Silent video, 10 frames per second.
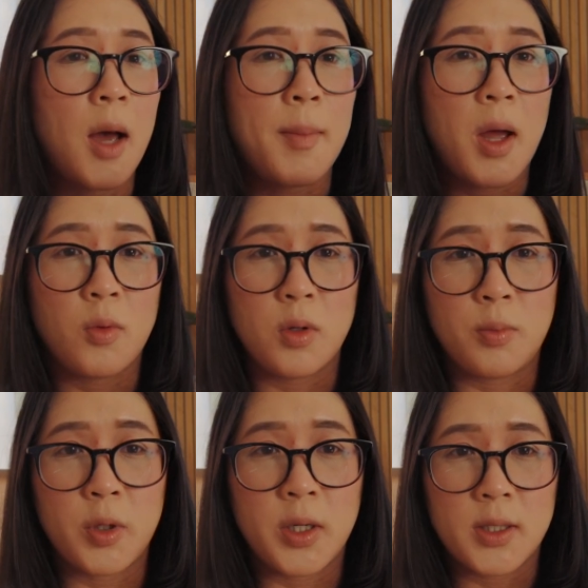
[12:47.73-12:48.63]
I will
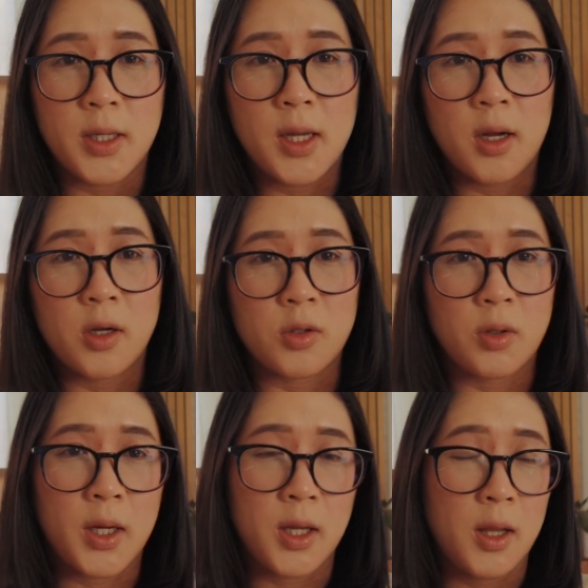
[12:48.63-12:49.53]
put it here so
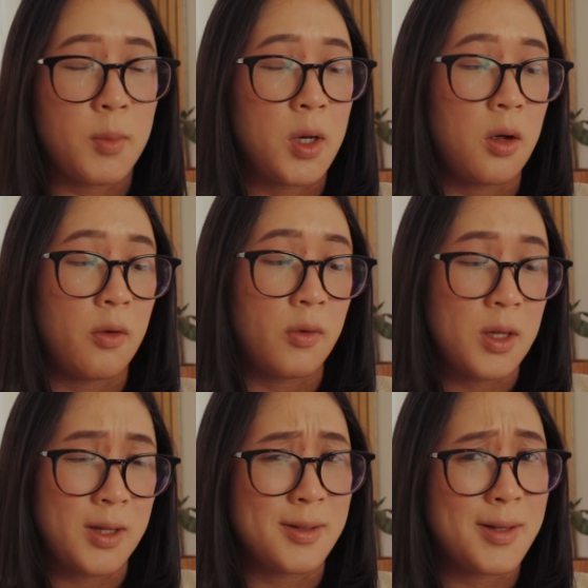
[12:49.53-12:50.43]
you can let me know
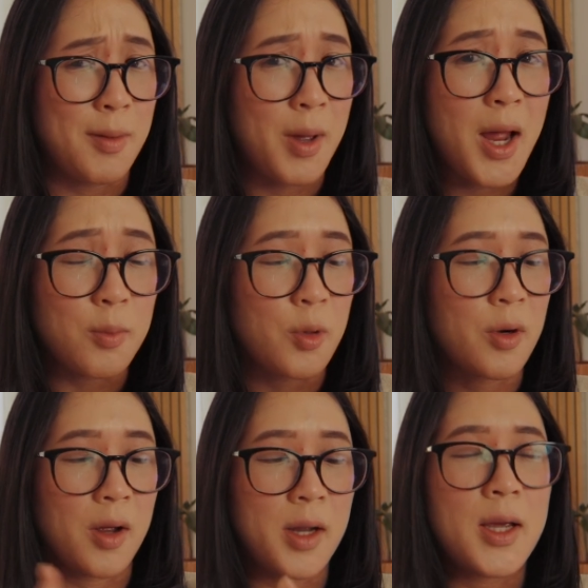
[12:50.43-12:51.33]
if it is compatible or
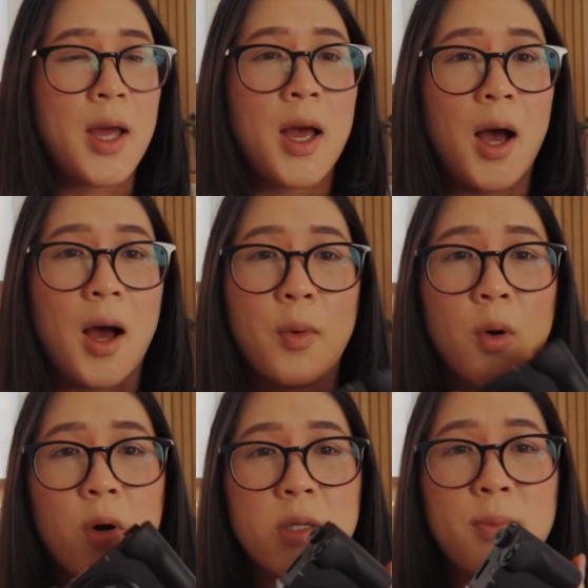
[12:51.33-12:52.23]
not.
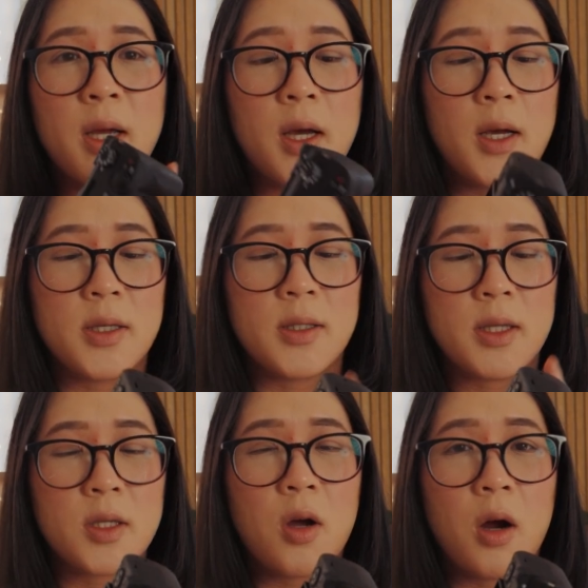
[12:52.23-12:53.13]
Or it's because
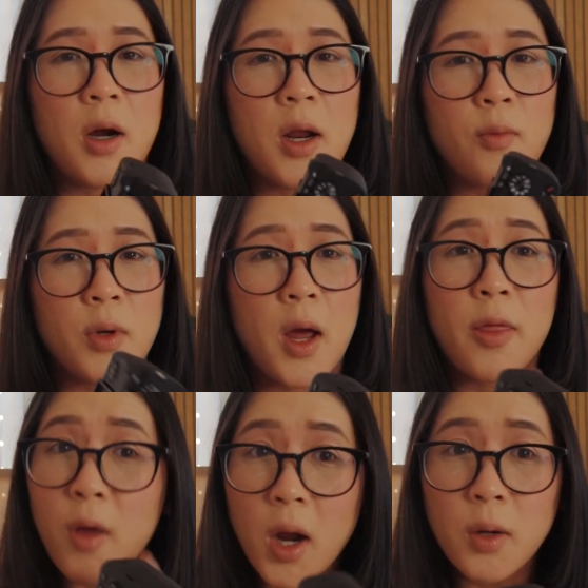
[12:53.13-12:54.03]
this card, I
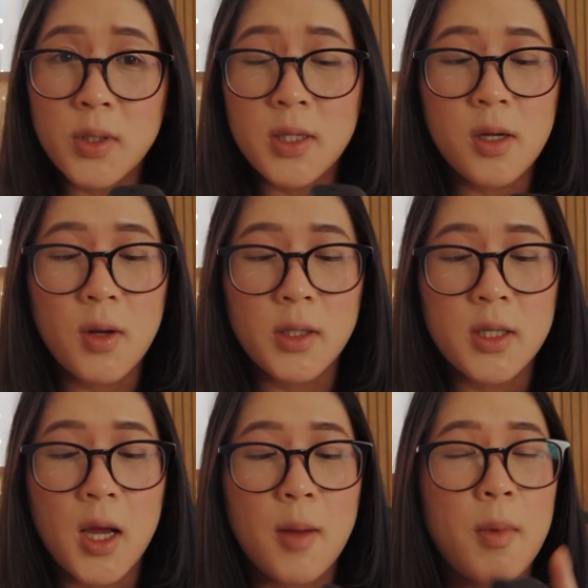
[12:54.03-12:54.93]
thought it was new at the
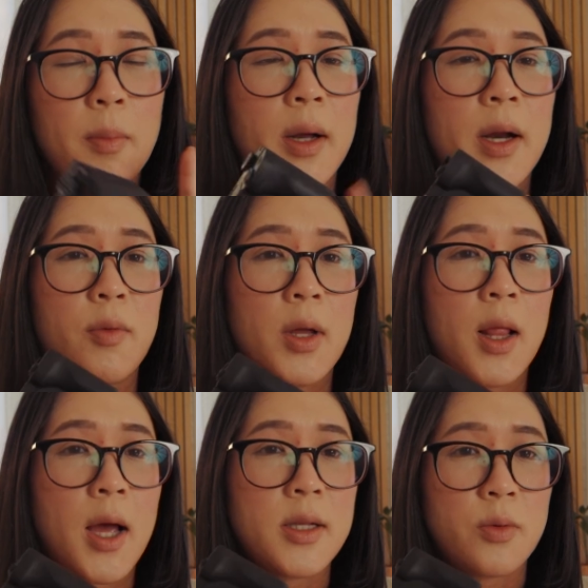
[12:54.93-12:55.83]
time, but I
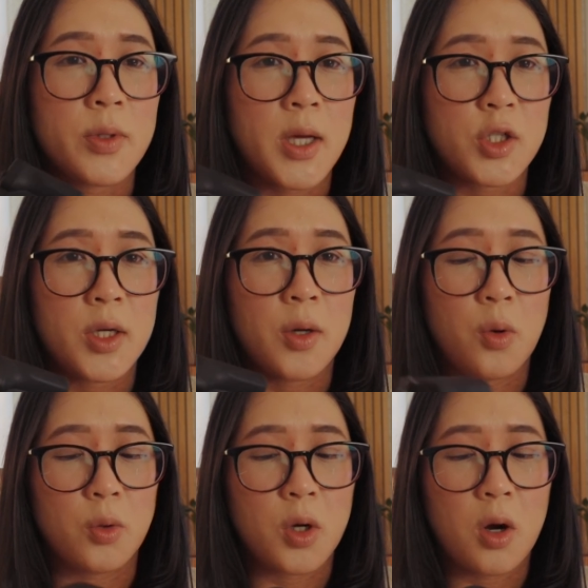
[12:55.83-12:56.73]
realized it was actually an
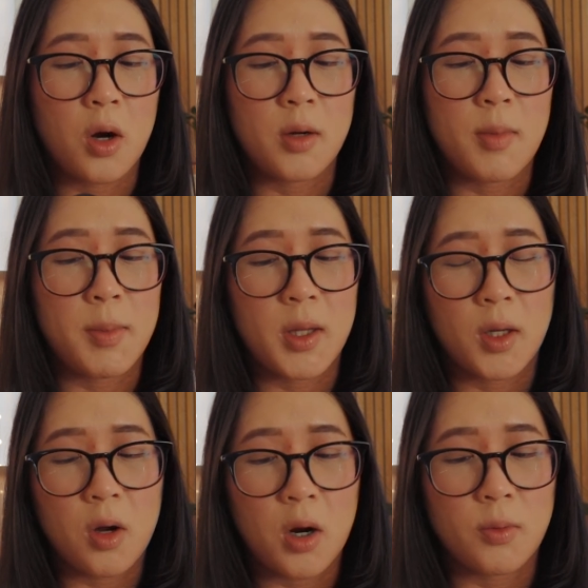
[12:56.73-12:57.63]
old card. Maybe the
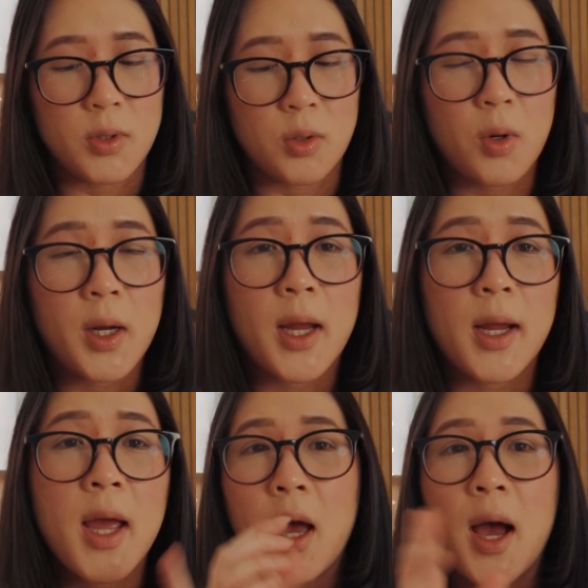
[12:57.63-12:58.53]
card wasn't
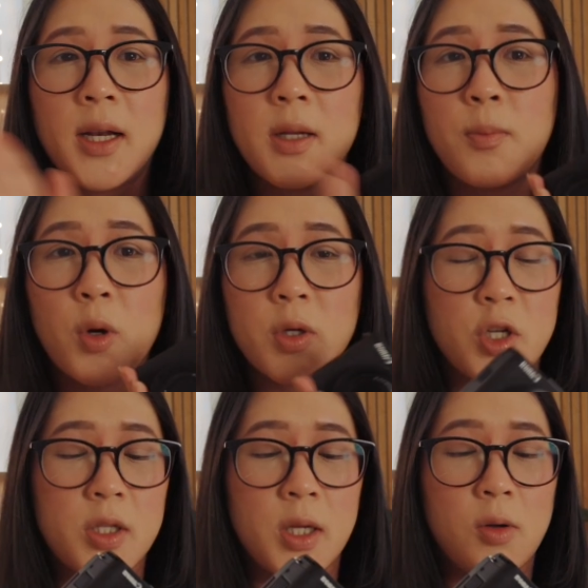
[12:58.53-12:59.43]
working. I did
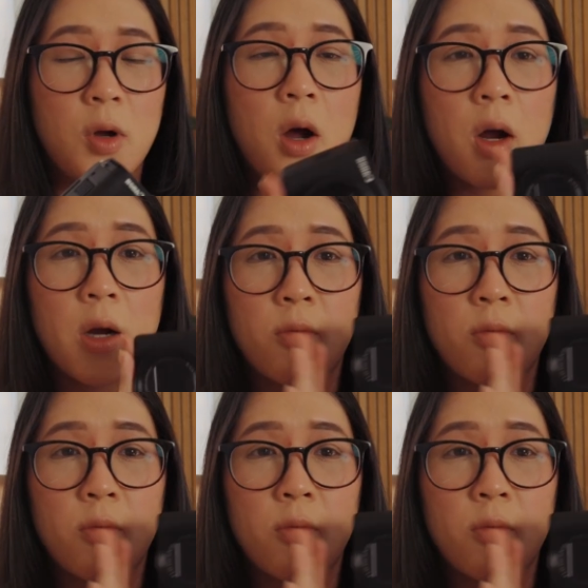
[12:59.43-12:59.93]
purchase a new card